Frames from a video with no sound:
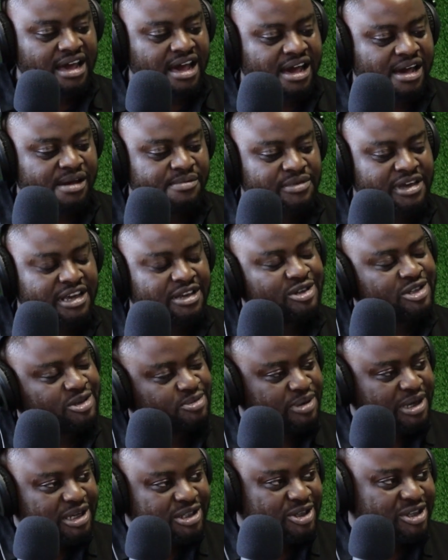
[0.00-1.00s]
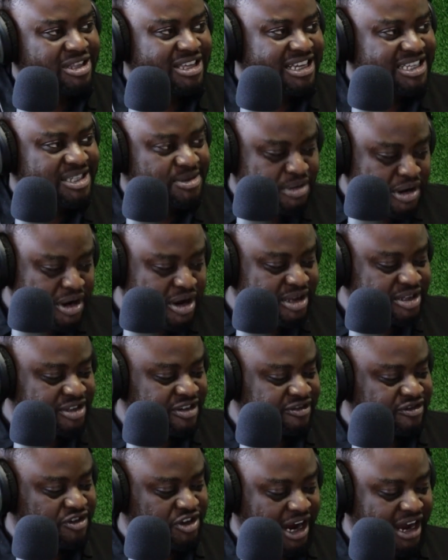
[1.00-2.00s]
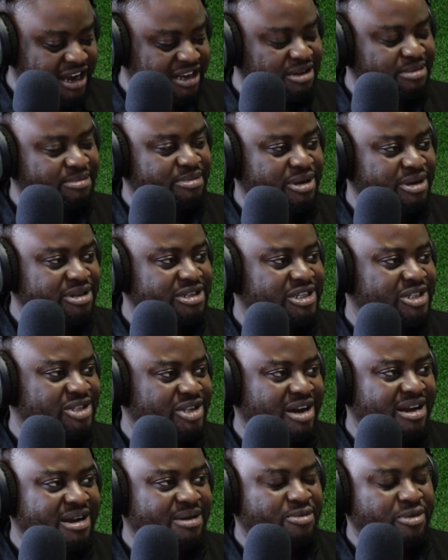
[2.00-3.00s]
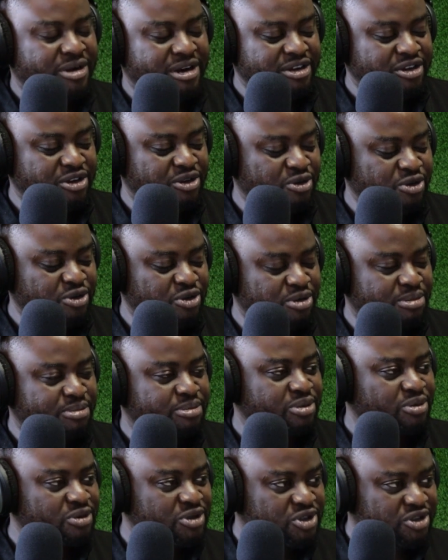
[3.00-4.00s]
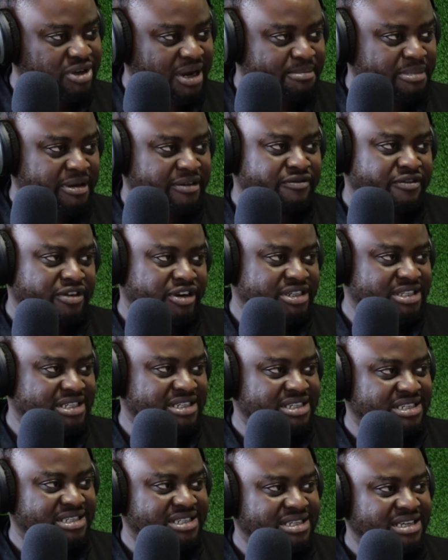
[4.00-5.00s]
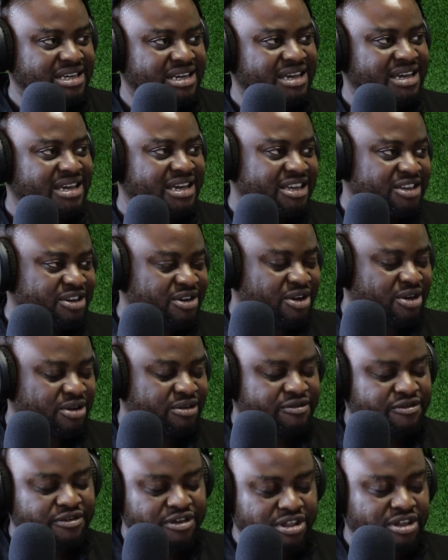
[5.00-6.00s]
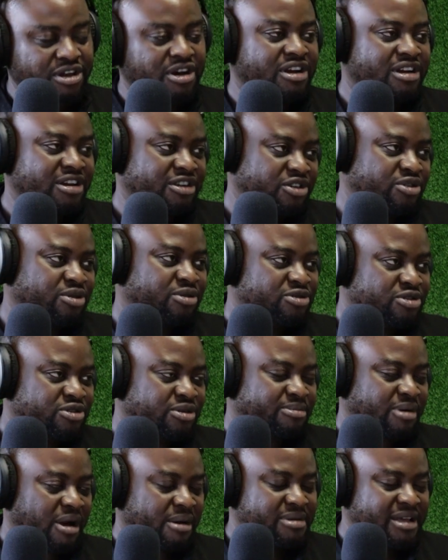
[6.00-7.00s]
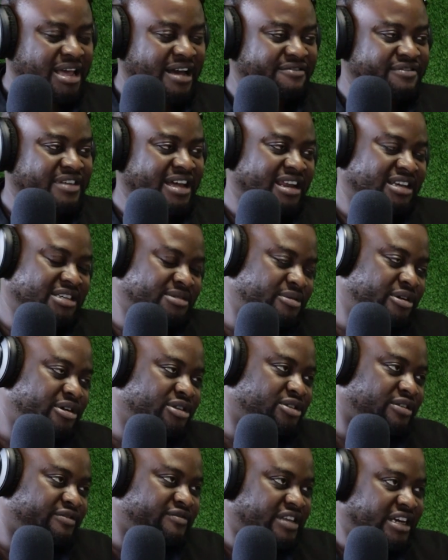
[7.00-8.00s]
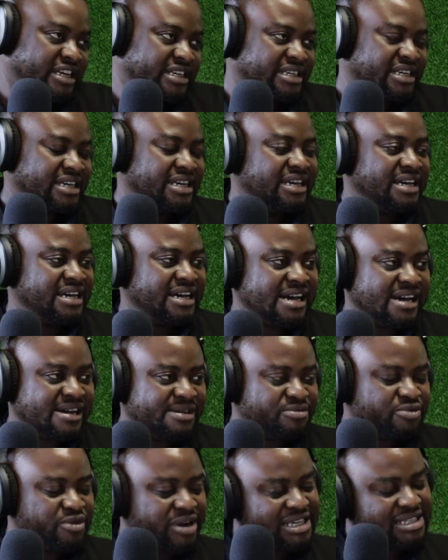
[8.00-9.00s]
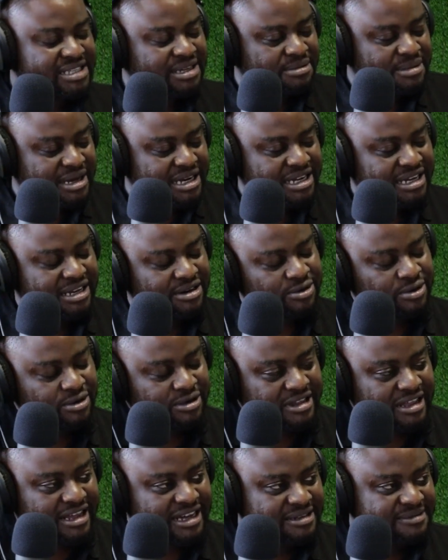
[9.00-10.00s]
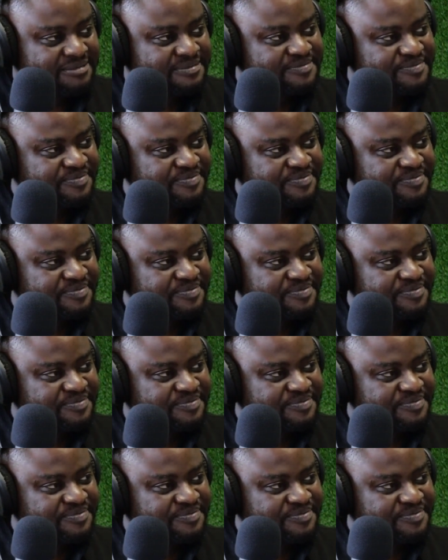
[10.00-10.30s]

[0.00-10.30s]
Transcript: Can you speak to the experience of trying to build a startup when you're bootstrapping versus, further on, you'll probably have that experience of like raising money and all of that?